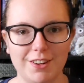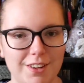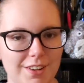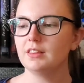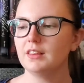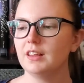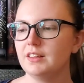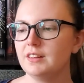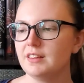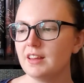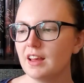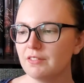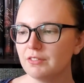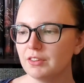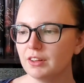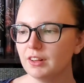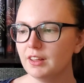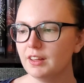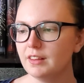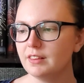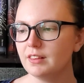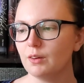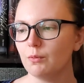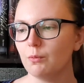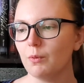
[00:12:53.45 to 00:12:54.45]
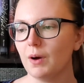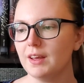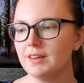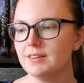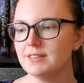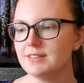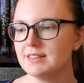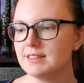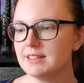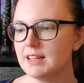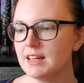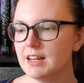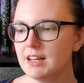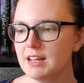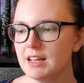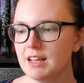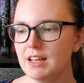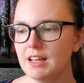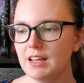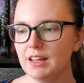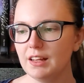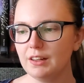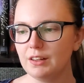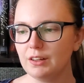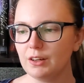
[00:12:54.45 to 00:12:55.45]
The Devil in the White
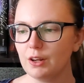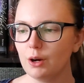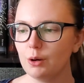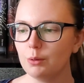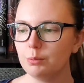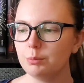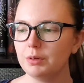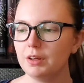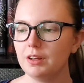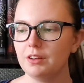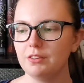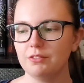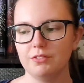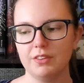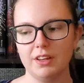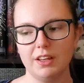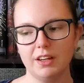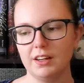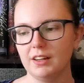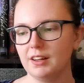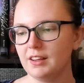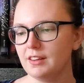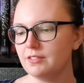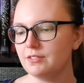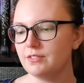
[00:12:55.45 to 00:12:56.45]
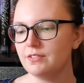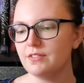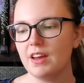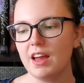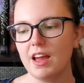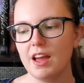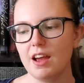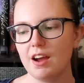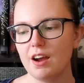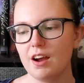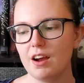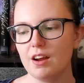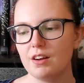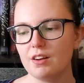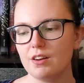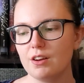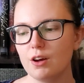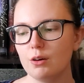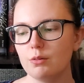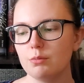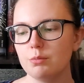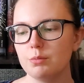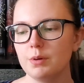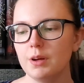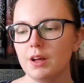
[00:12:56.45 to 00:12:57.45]
City, nope. Vanity Fair,
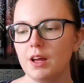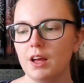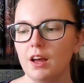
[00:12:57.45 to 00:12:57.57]
nope.